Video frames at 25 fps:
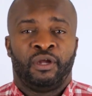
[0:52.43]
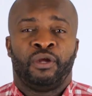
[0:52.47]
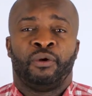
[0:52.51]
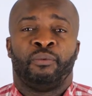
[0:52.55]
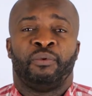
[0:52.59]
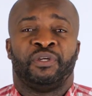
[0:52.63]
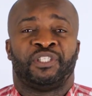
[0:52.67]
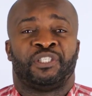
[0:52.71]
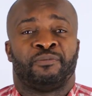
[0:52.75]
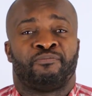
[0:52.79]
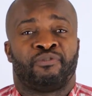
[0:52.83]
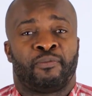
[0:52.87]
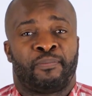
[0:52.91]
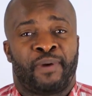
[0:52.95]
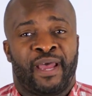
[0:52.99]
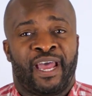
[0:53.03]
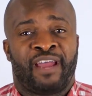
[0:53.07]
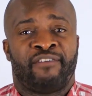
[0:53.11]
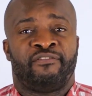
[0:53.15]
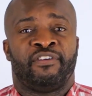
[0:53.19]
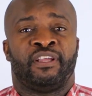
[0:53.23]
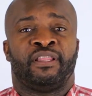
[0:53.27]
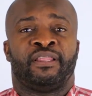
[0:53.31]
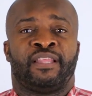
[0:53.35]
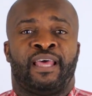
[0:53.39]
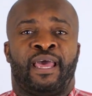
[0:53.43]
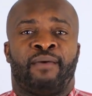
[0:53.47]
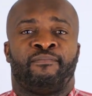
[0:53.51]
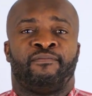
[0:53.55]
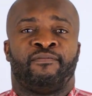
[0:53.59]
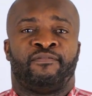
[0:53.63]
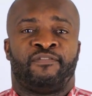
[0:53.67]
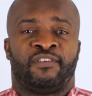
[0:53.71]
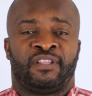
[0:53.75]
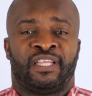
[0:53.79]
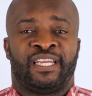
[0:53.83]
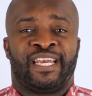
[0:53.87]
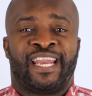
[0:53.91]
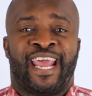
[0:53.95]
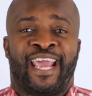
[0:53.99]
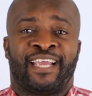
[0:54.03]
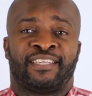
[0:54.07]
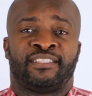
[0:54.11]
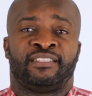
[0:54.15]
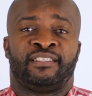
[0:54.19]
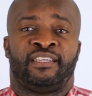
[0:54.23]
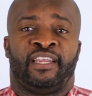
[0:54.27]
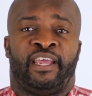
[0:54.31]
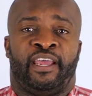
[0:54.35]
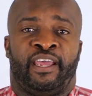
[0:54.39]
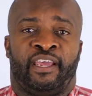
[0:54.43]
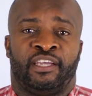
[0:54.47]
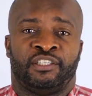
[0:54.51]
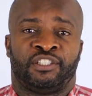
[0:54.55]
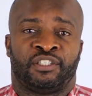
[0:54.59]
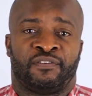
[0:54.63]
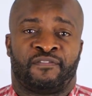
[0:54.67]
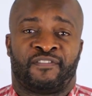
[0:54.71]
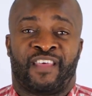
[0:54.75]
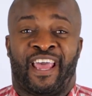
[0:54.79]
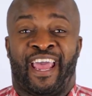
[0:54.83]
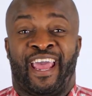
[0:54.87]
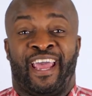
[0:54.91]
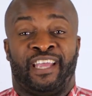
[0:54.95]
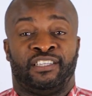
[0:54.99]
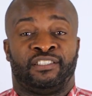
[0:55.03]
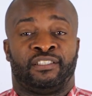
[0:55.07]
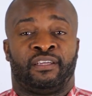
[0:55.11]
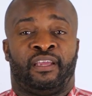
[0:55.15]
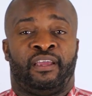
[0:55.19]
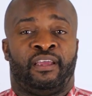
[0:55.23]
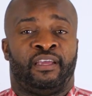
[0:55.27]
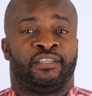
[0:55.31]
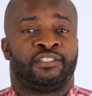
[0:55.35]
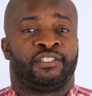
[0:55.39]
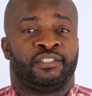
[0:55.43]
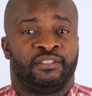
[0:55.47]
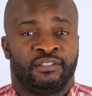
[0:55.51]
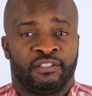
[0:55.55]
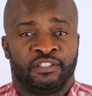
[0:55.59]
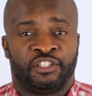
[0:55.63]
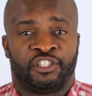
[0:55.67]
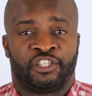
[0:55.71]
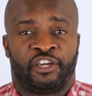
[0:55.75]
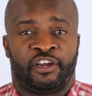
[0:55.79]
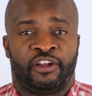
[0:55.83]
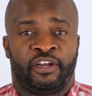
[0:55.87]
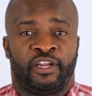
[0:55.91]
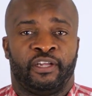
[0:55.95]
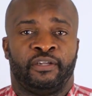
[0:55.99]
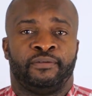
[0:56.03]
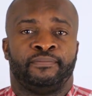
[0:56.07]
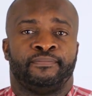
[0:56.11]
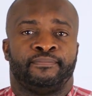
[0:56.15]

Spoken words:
which are preparing them for the next stage of their educational journey.